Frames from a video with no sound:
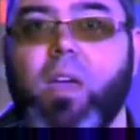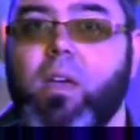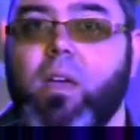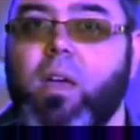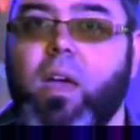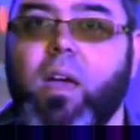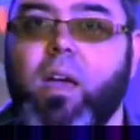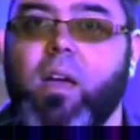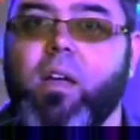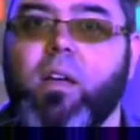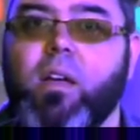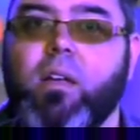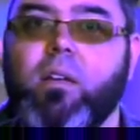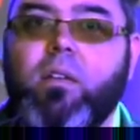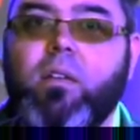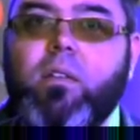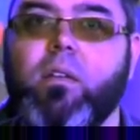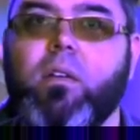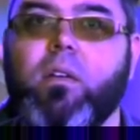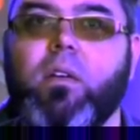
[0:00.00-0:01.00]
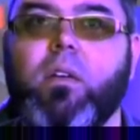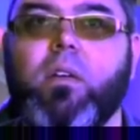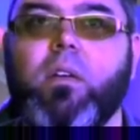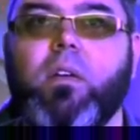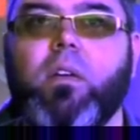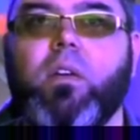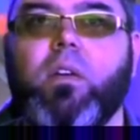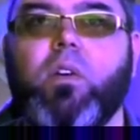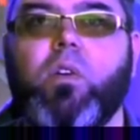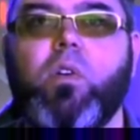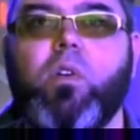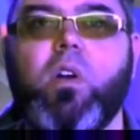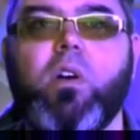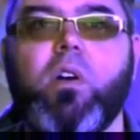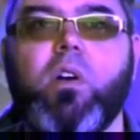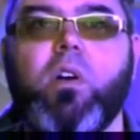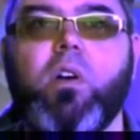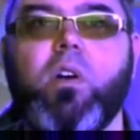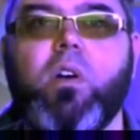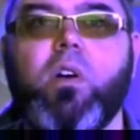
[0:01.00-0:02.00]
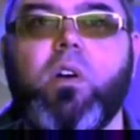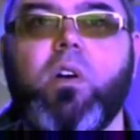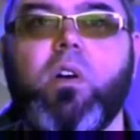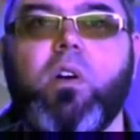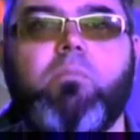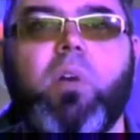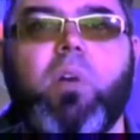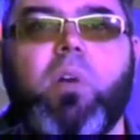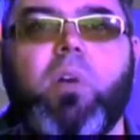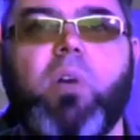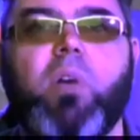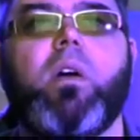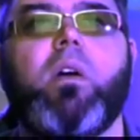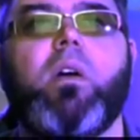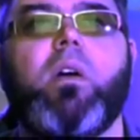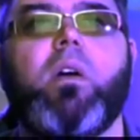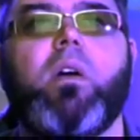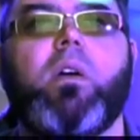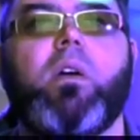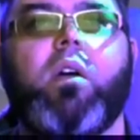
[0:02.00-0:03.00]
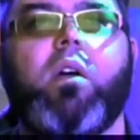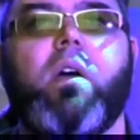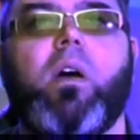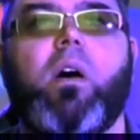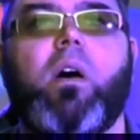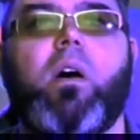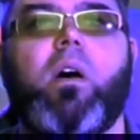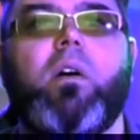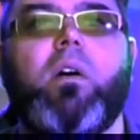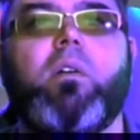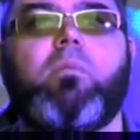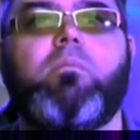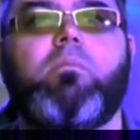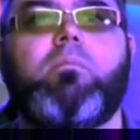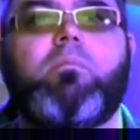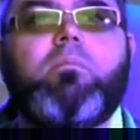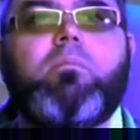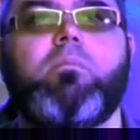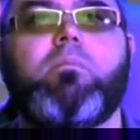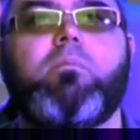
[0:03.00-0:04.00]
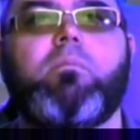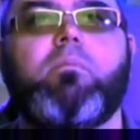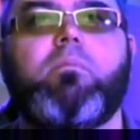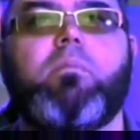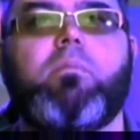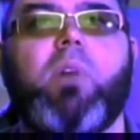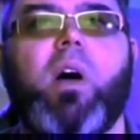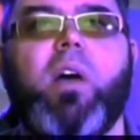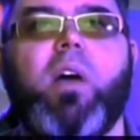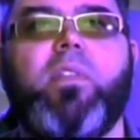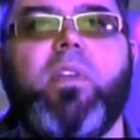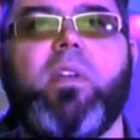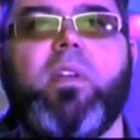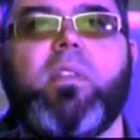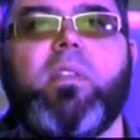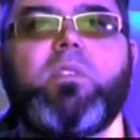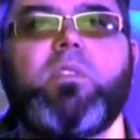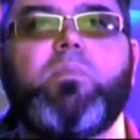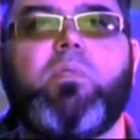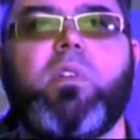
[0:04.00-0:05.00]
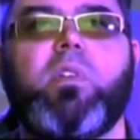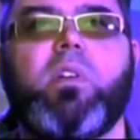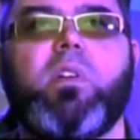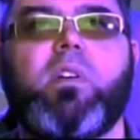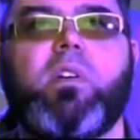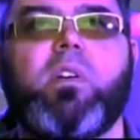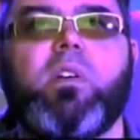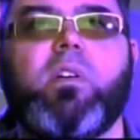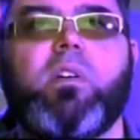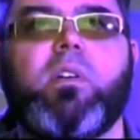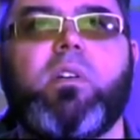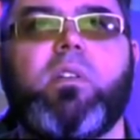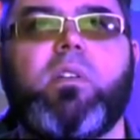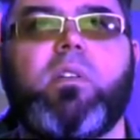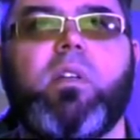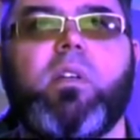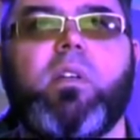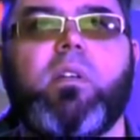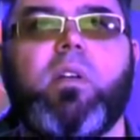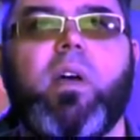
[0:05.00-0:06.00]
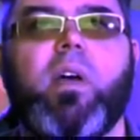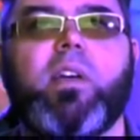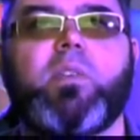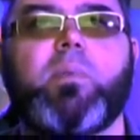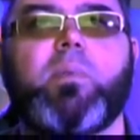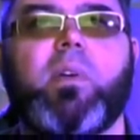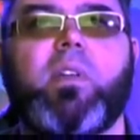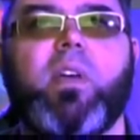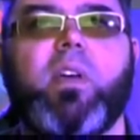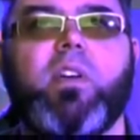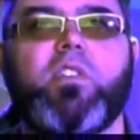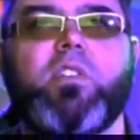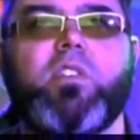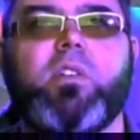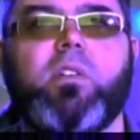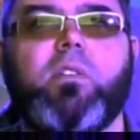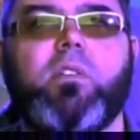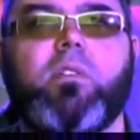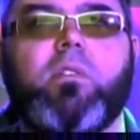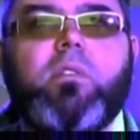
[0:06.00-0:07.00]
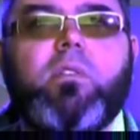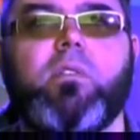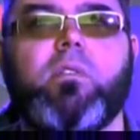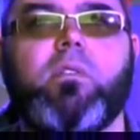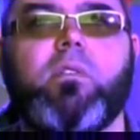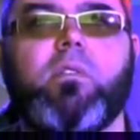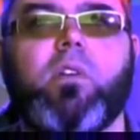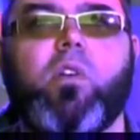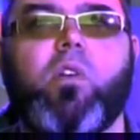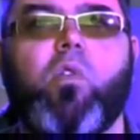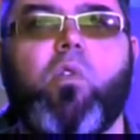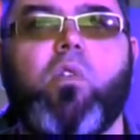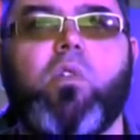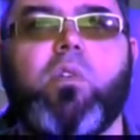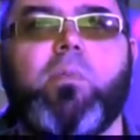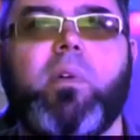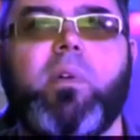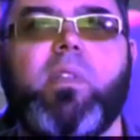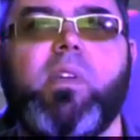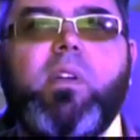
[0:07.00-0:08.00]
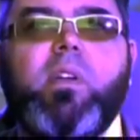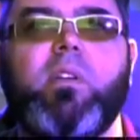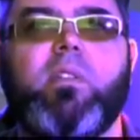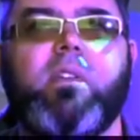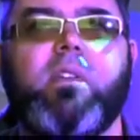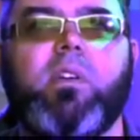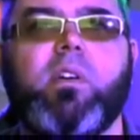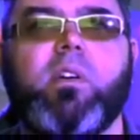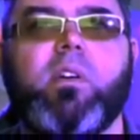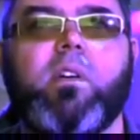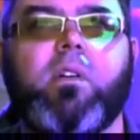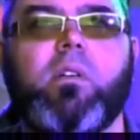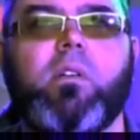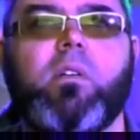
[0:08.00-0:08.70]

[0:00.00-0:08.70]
And who knows? But I think that's pretty good expectation, a quarter by the end of the year.